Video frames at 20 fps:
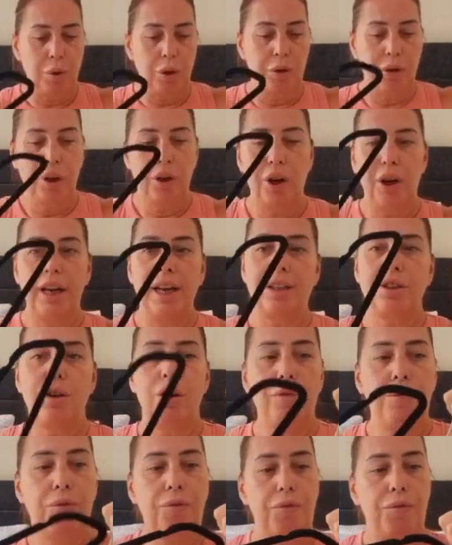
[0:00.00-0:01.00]
one that I had
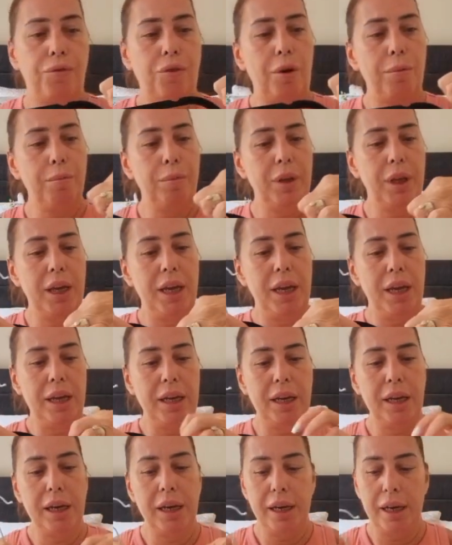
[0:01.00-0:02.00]
off from
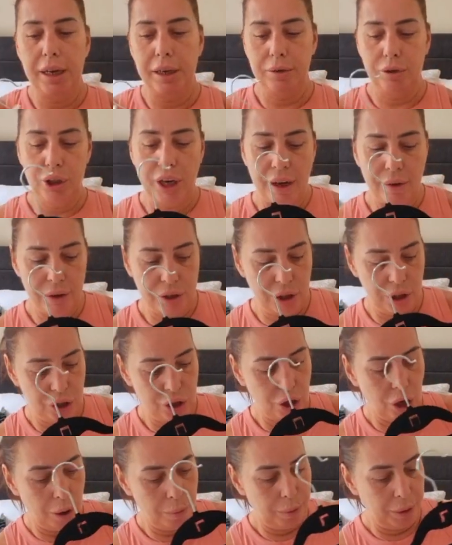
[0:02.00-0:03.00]
the charity
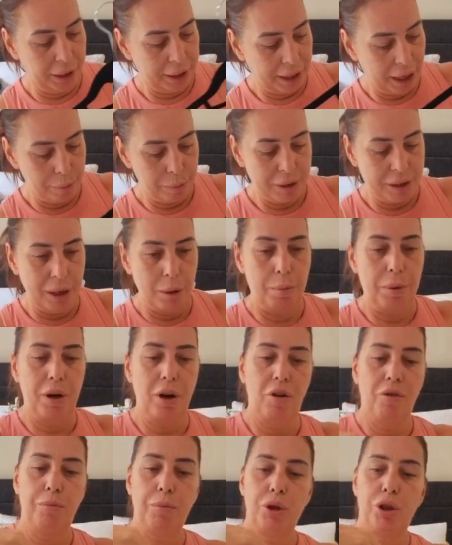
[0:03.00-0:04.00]
shop and it kept slipping
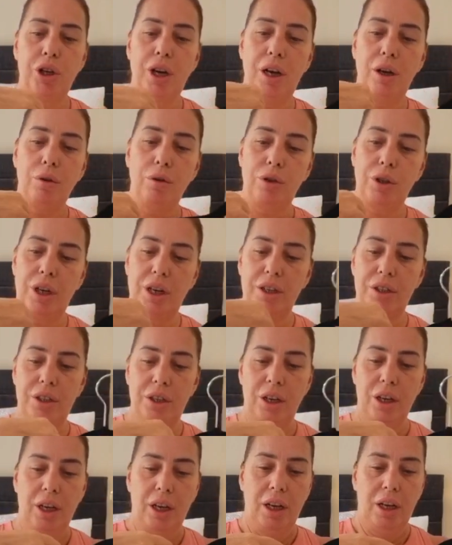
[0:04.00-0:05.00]
off my shoulders?
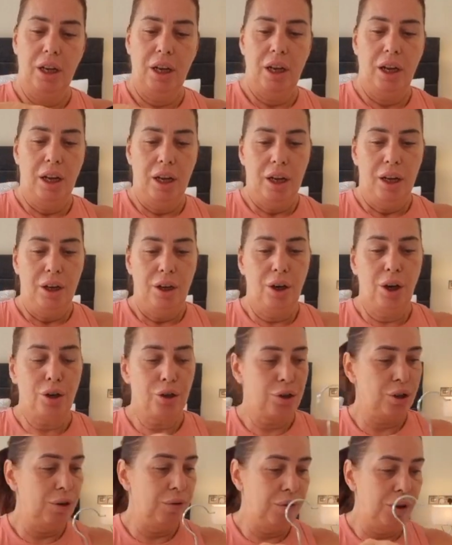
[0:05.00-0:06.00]

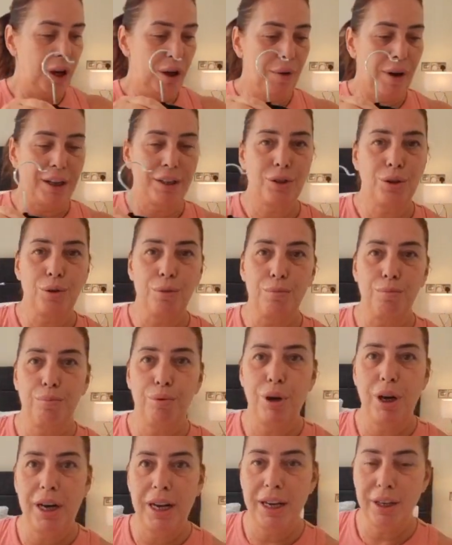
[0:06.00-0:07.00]
Lots of you had some
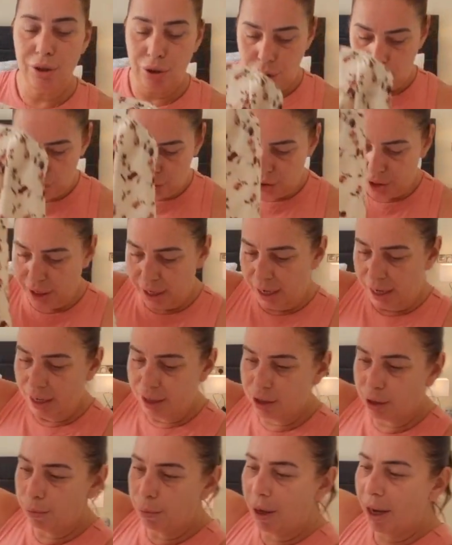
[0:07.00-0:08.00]
brilliant
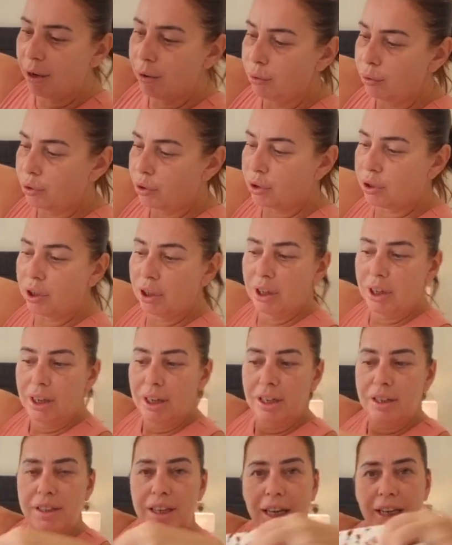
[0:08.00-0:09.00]
ideas about
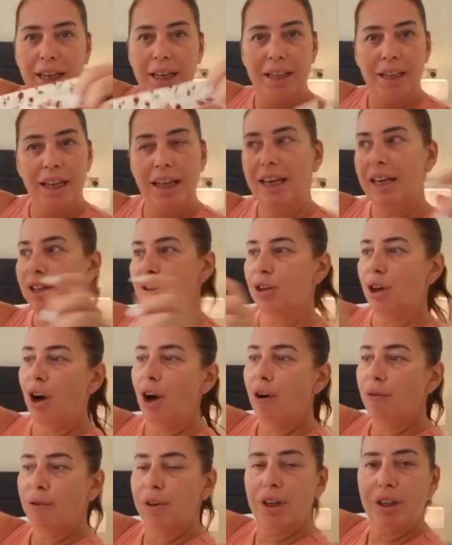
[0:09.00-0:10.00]
taking these
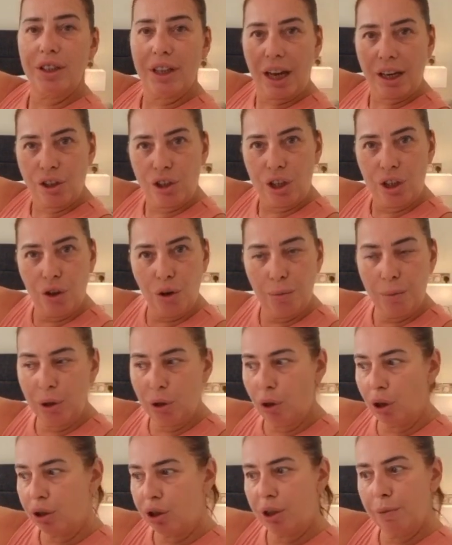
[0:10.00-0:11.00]
off and attaching them
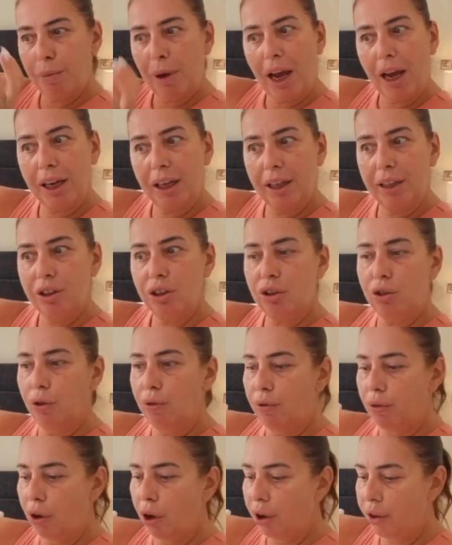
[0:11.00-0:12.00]
across the back and
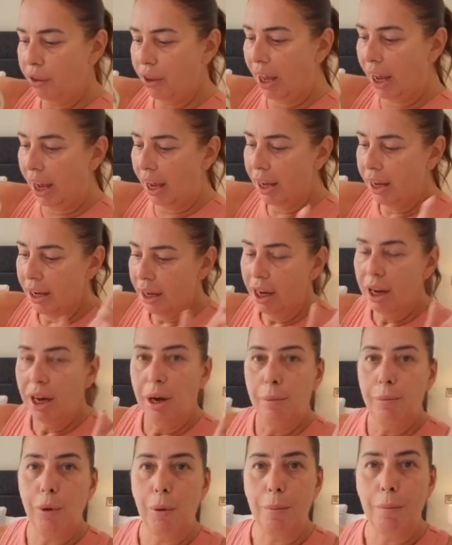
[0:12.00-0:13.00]
stuff like that.
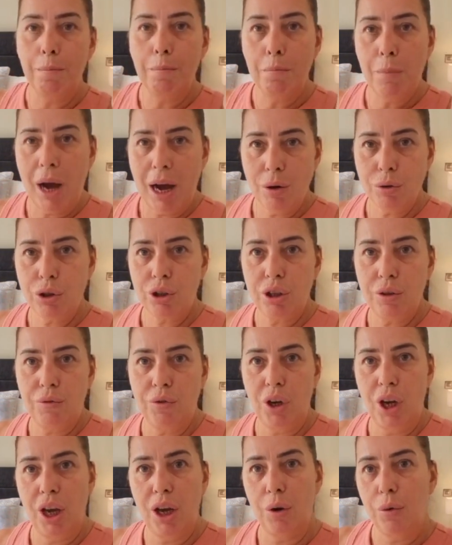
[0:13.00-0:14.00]
But most of
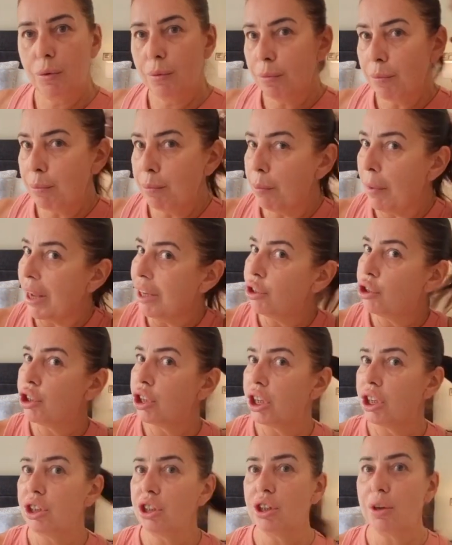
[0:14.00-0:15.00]
you
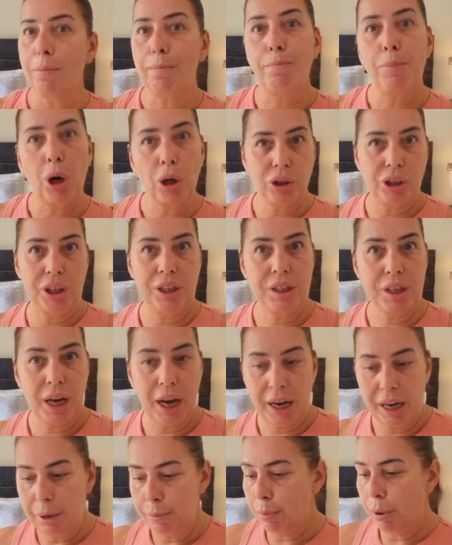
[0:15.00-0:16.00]
mentioned body
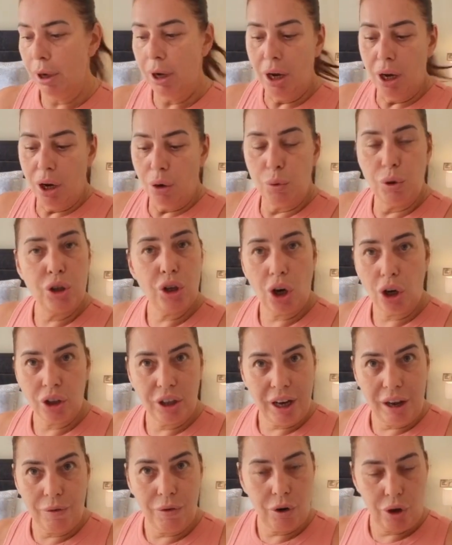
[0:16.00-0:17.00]
tape, which I'd
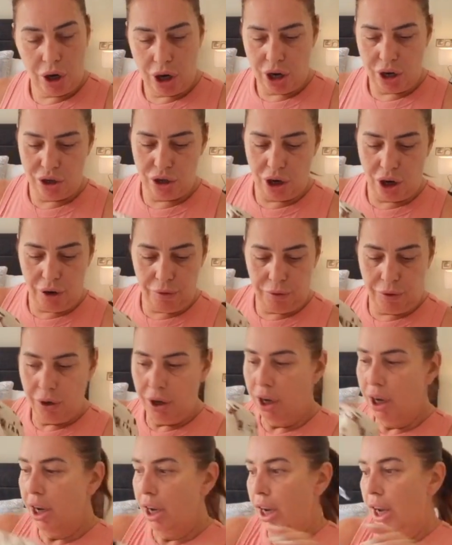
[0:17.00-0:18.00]
never heard of.
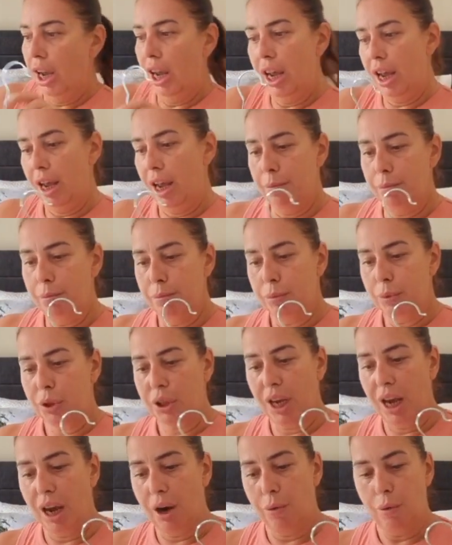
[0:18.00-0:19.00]

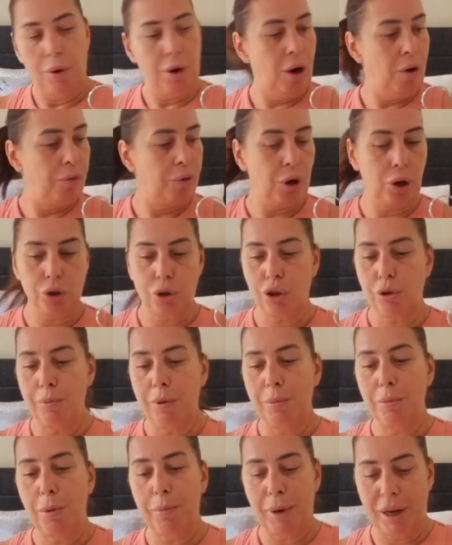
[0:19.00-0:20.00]
So I've got some
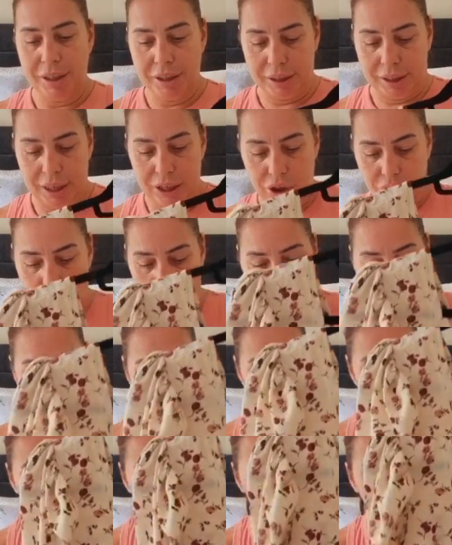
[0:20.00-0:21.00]
in my basket on
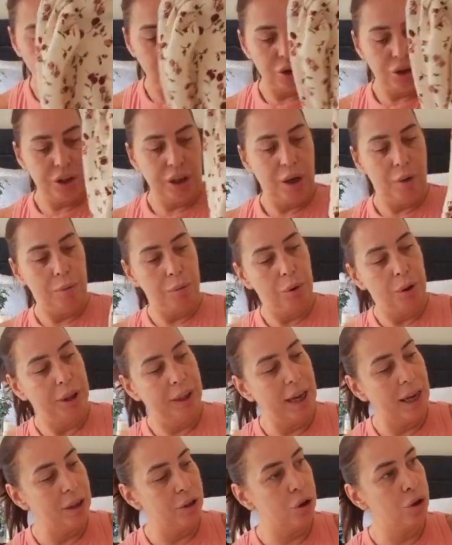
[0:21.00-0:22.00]
Amazon. So I'm going to
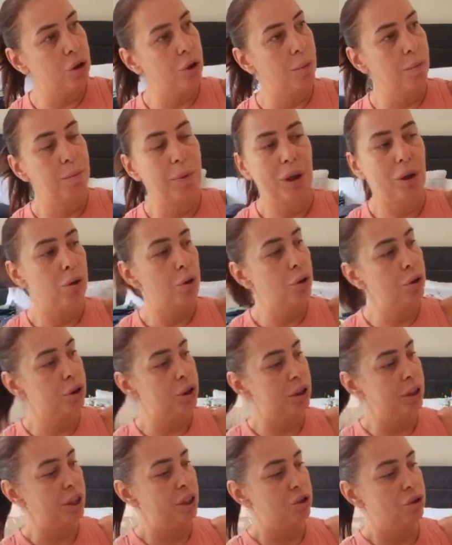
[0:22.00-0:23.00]
get some because
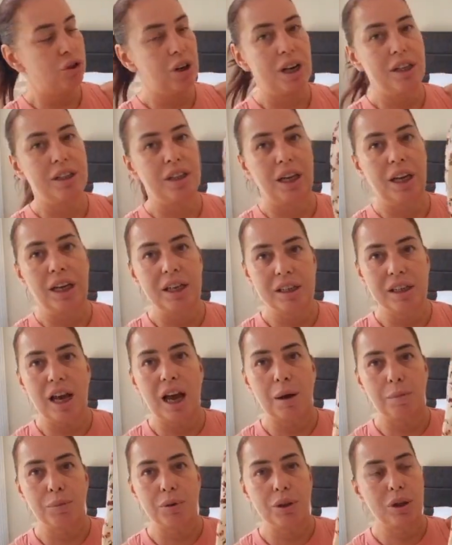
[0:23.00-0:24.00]
this dress is
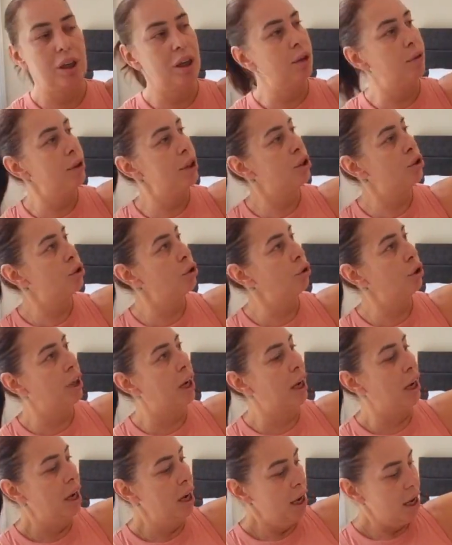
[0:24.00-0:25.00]
absolutely
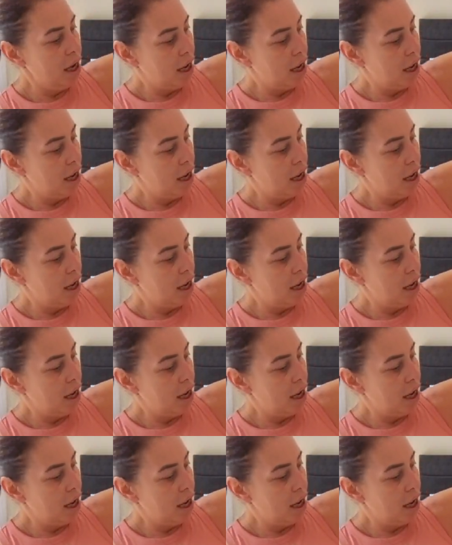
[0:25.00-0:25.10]
stunning